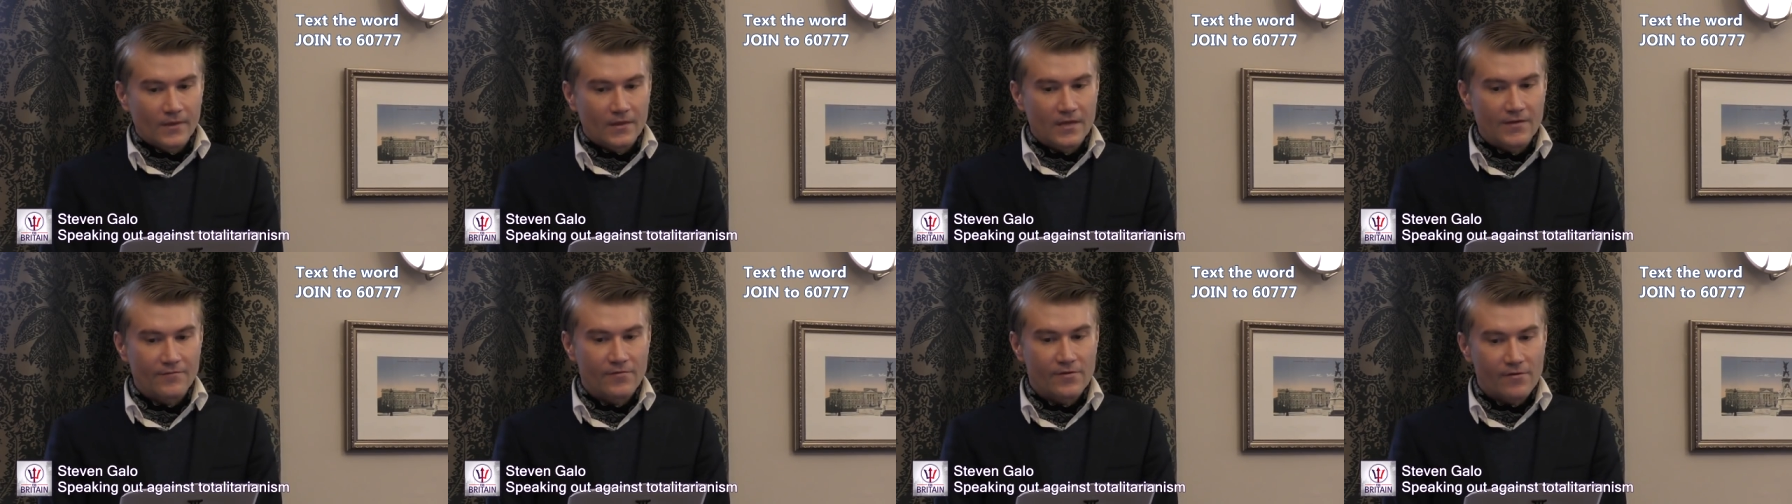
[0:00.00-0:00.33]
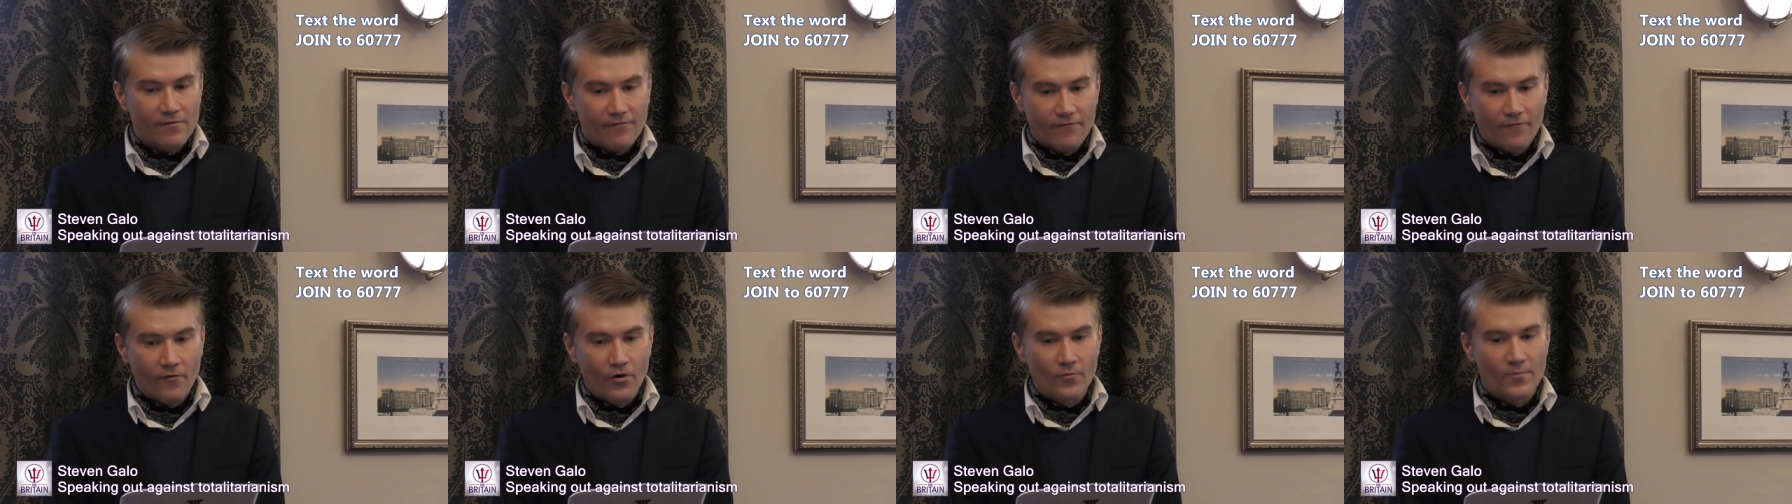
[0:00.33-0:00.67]
giving
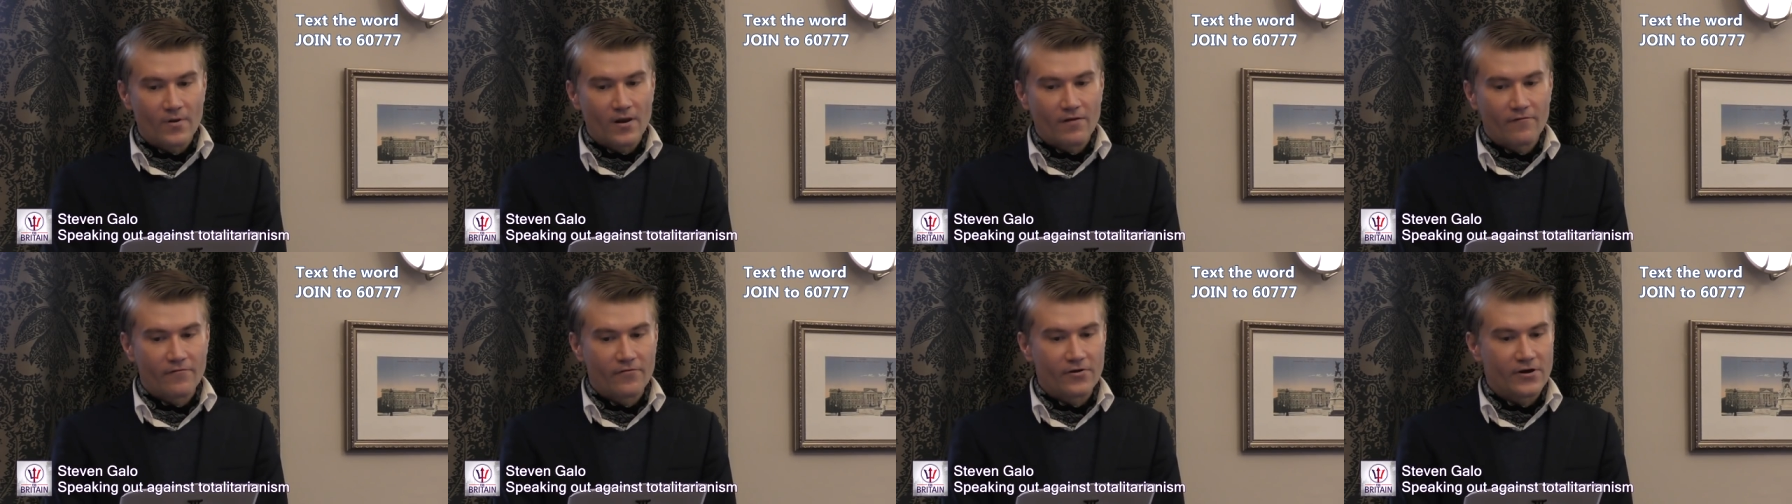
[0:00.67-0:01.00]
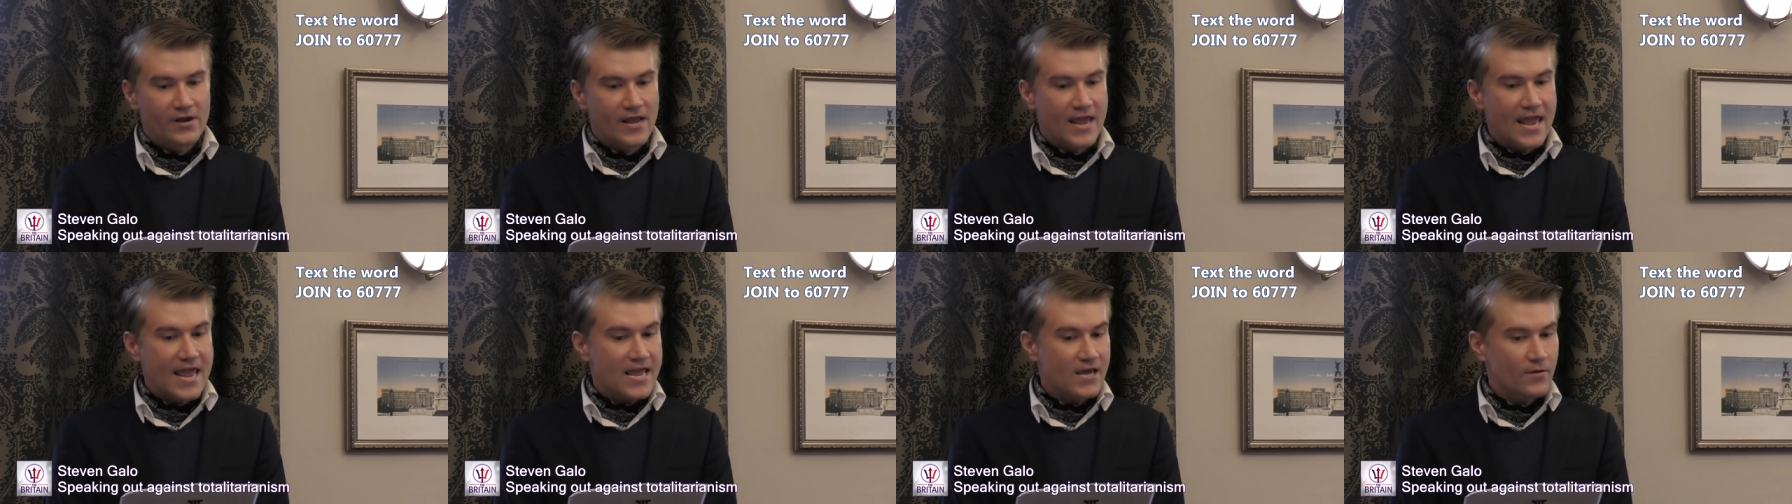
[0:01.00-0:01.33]
a formula for
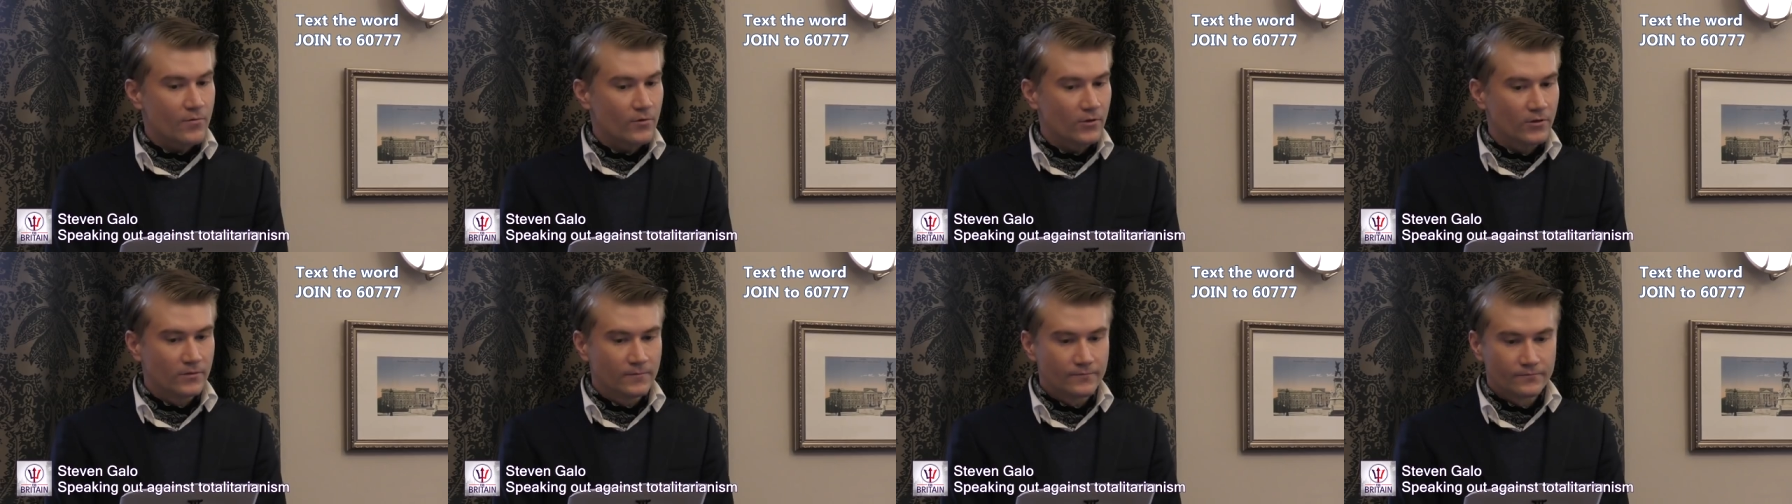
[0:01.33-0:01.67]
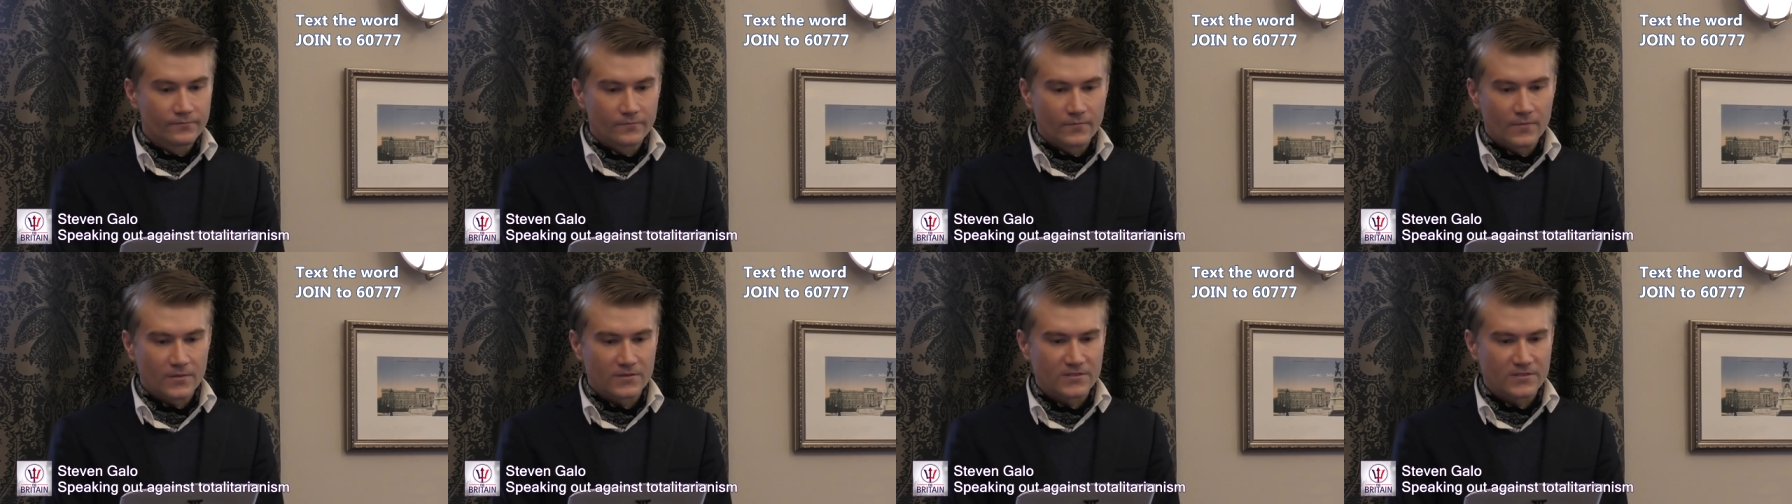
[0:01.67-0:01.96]
an equal,